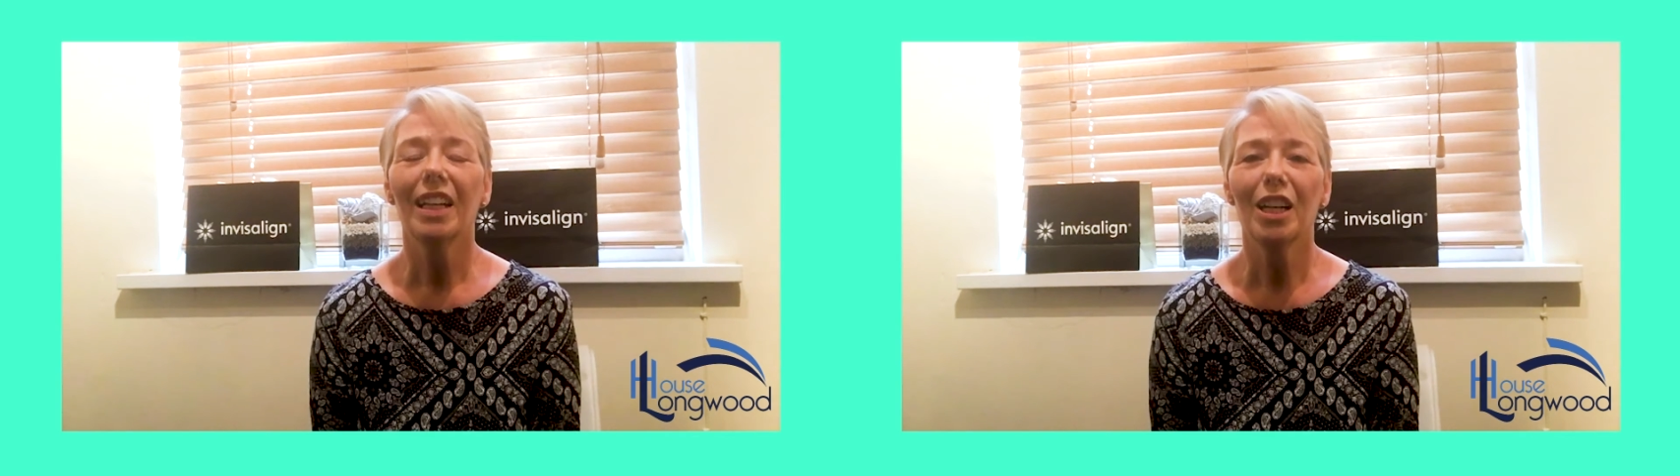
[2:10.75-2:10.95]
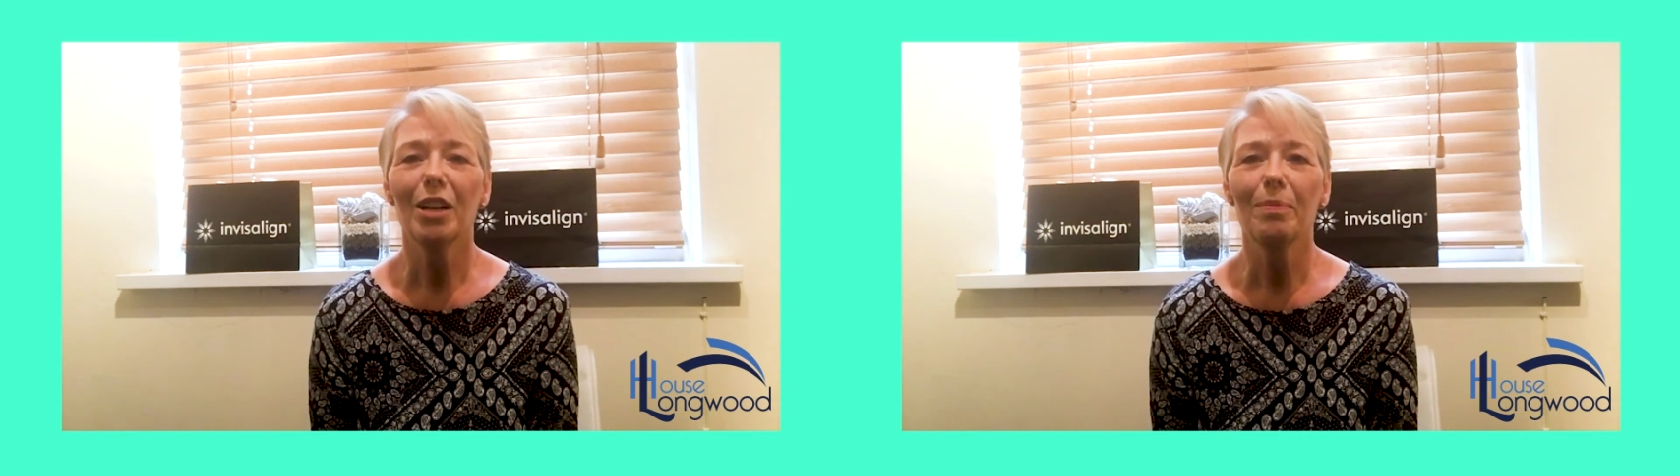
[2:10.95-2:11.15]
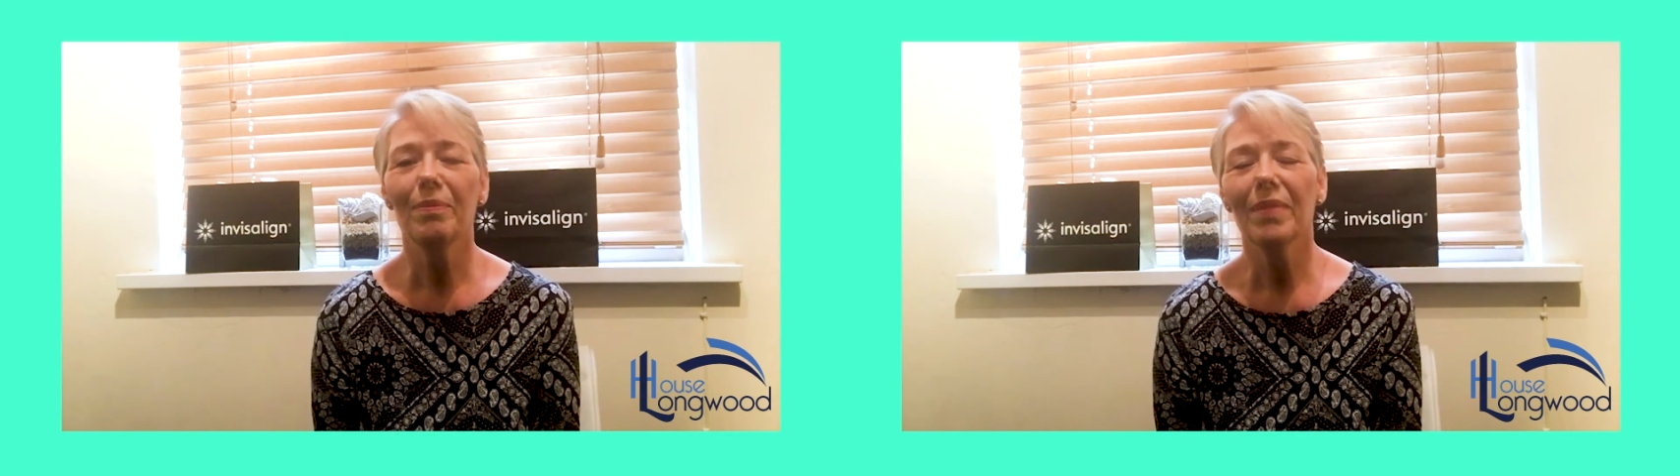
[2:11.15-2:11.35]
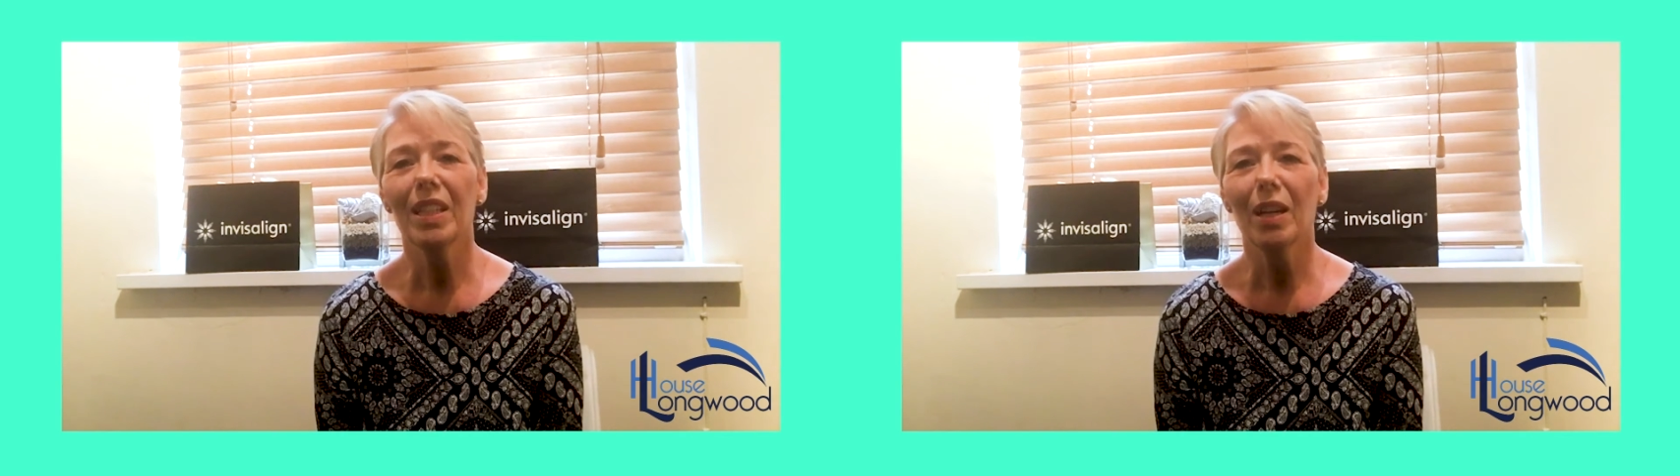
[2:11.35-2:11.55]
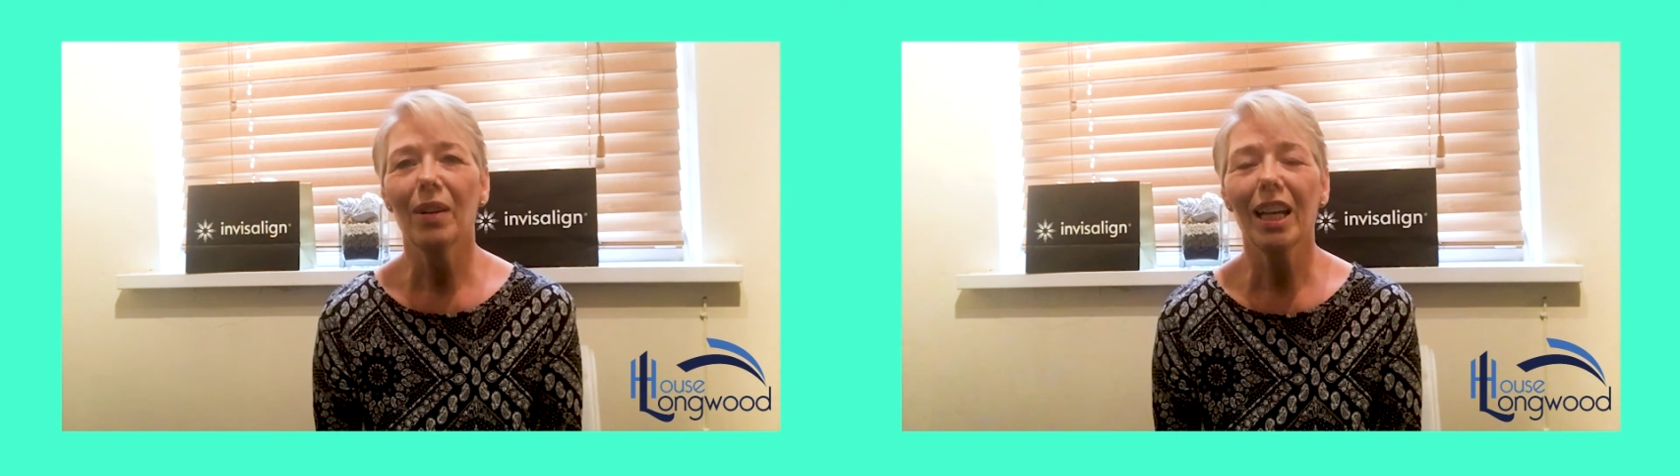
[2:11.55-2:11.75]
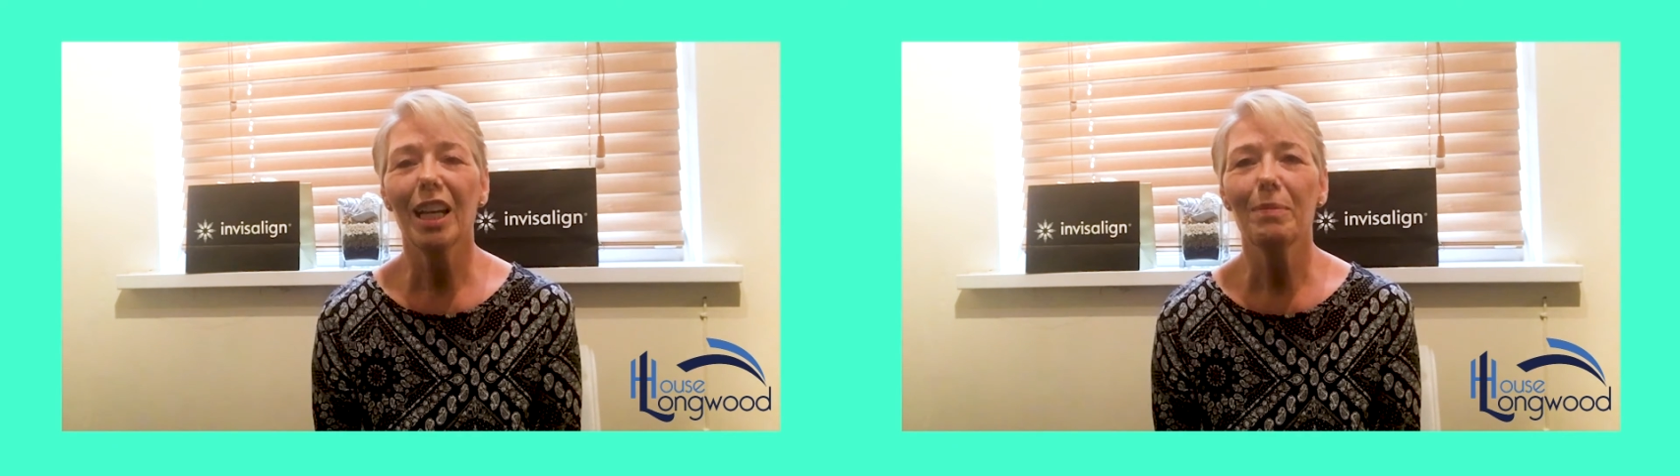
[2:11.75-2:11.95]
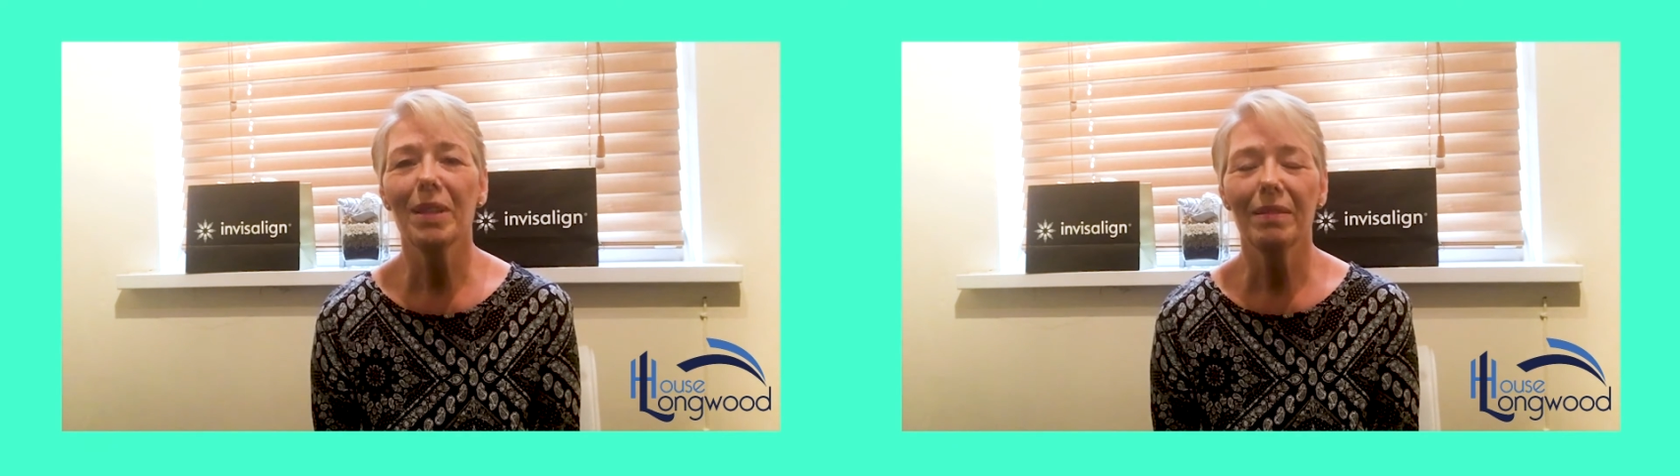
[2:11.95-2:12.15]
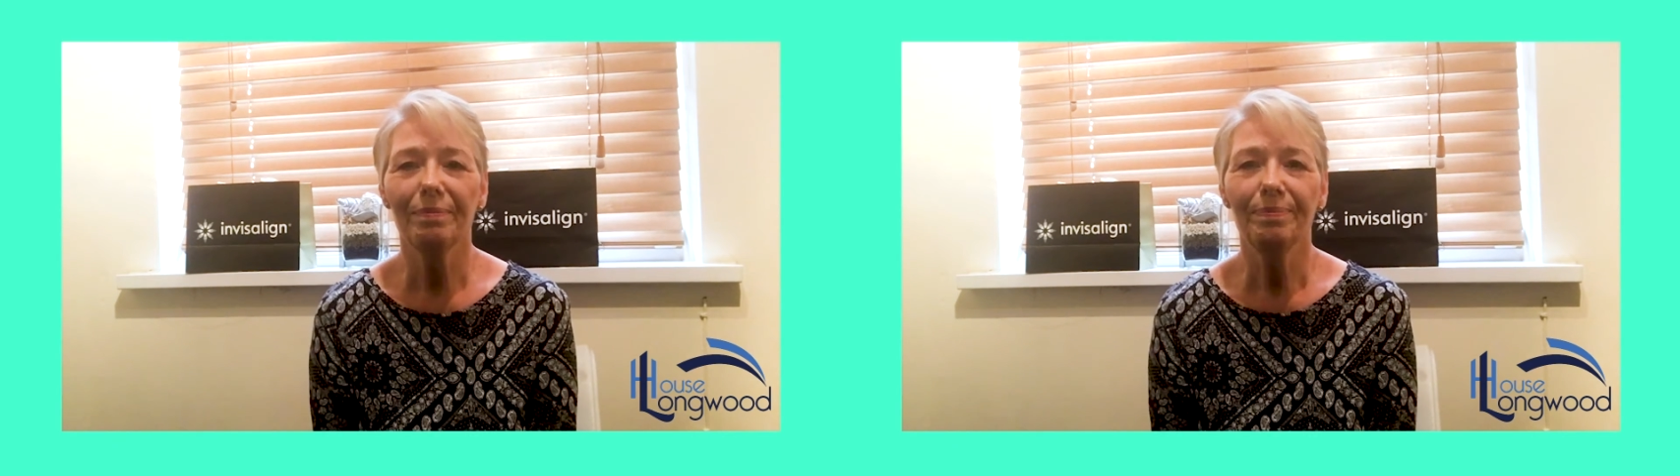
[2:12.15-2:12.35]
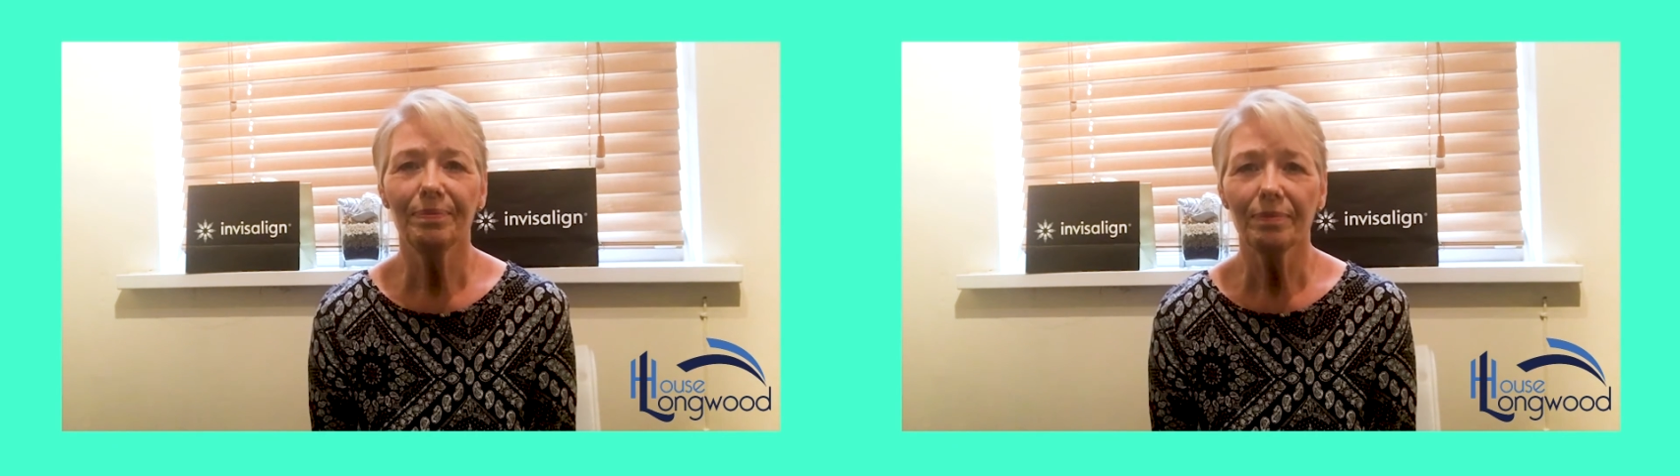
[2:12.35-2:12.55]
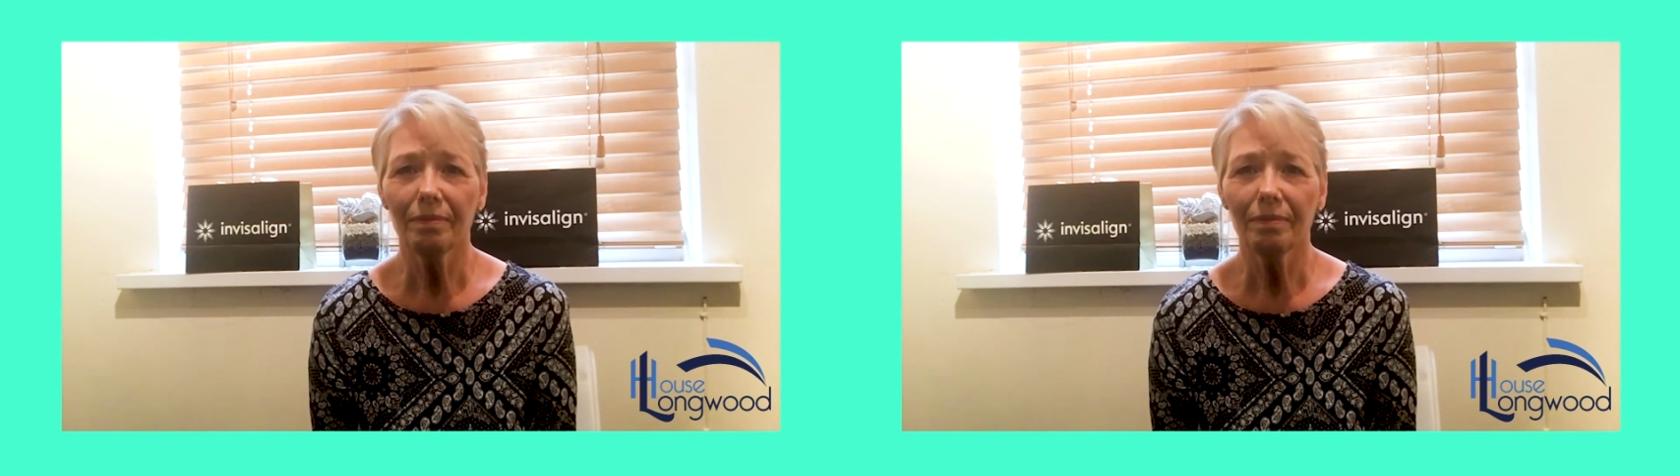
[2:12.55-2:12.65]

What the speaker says: You know, I came in